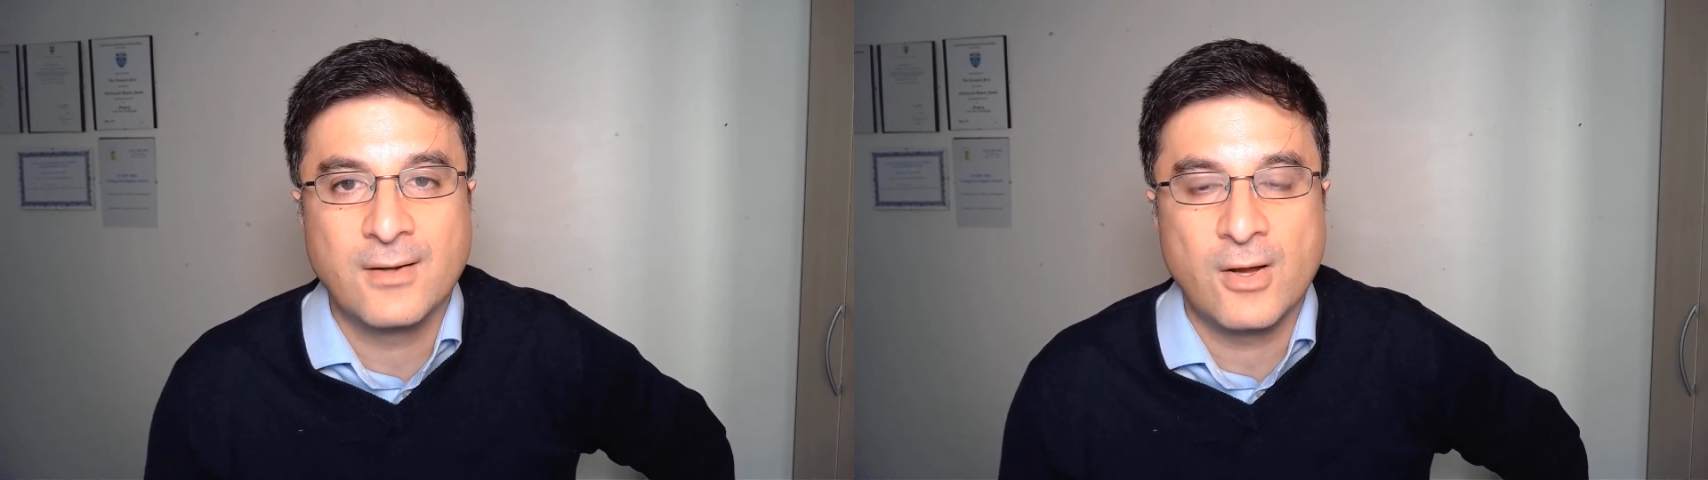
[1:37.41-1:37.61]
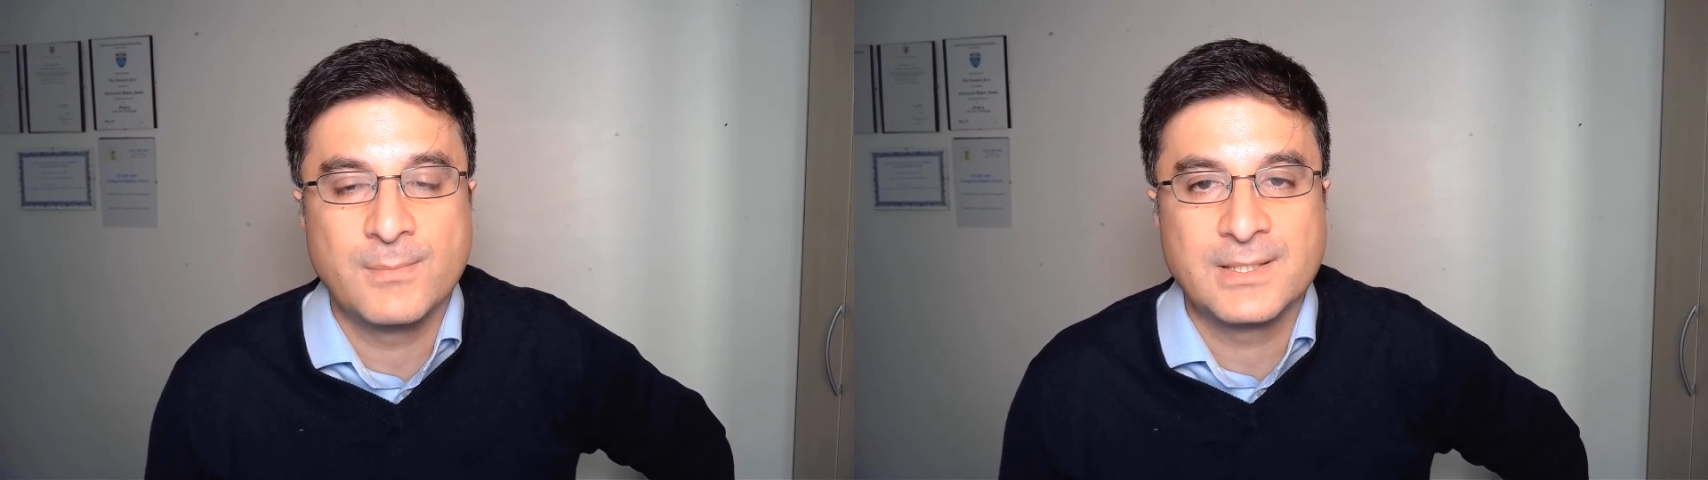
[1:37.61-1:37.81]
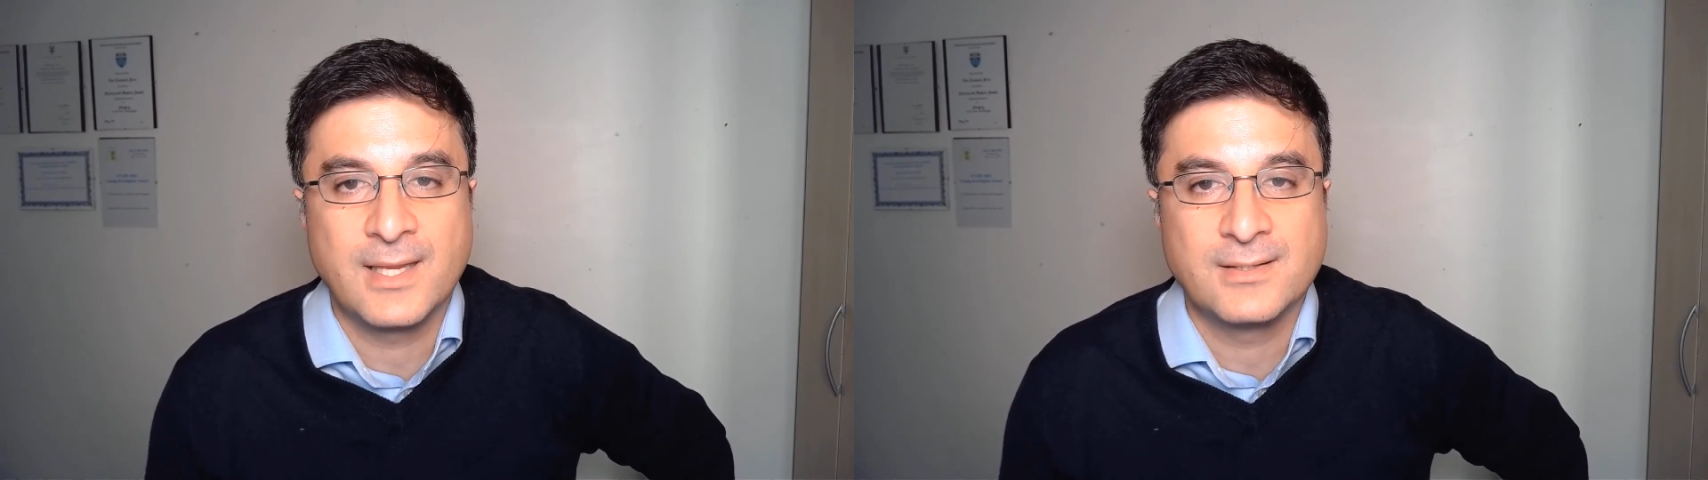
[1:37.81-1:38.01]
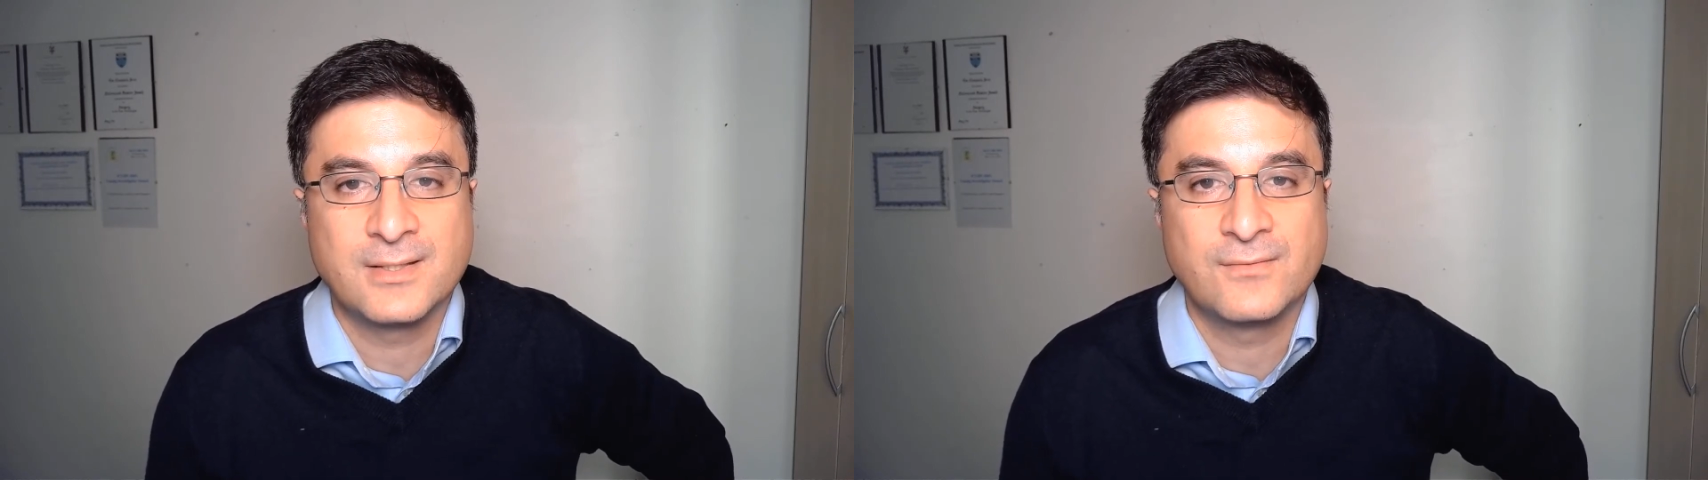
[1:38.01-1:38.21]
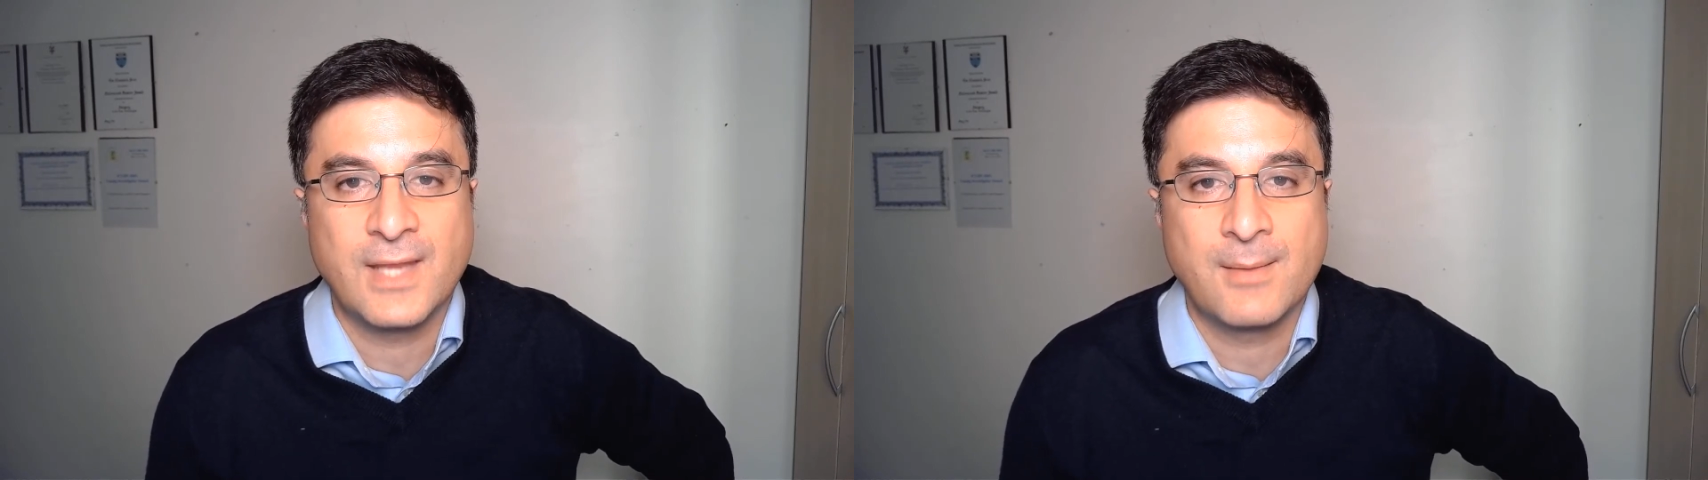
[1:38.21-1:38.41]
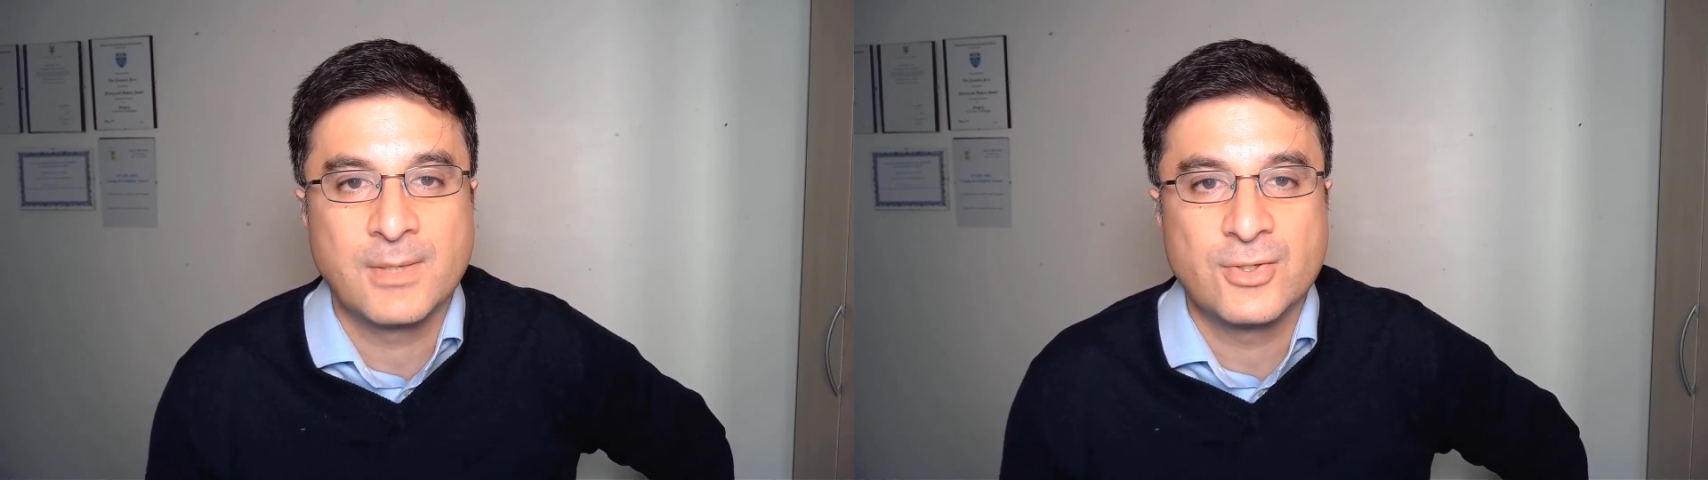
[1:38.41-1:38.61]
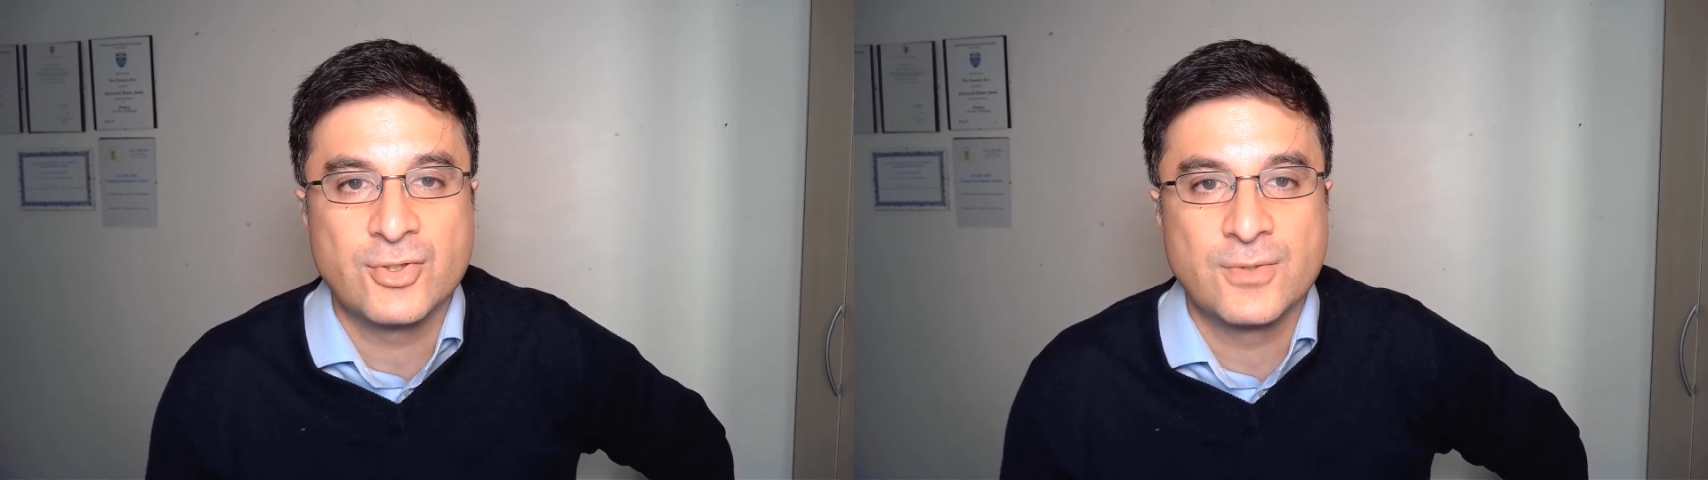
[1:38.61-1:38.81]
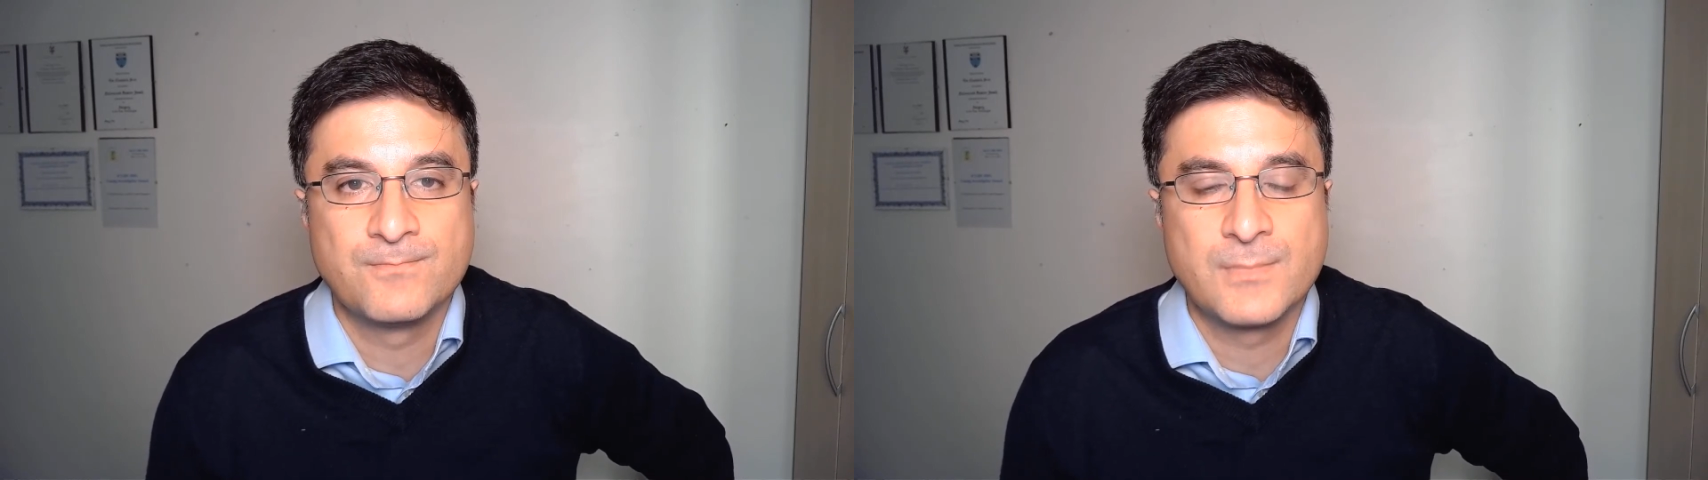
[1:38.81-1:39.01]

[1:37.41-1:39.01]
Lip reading: hypertensive damage.